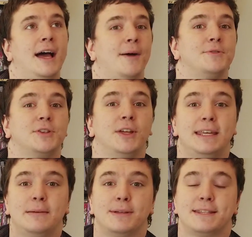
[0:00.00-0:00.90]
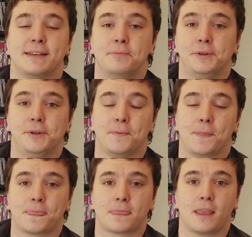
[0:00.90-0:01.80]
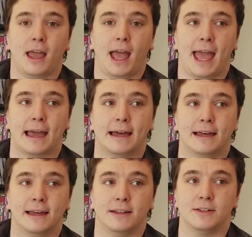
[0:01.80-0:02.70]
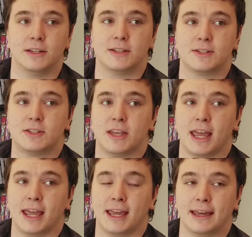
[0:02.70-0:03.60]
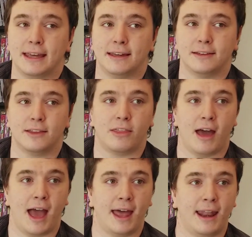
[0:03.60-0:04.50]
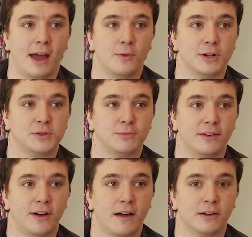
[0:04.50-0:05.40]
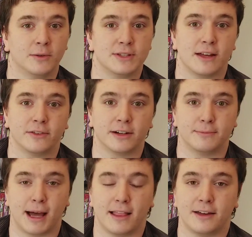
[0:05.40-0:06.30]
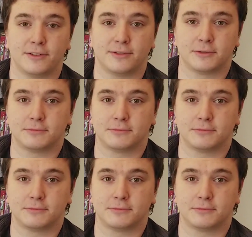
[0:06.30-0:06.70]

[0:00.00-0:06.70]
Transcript: I'm just going to keep it simple and say that I wish my father was never in my life.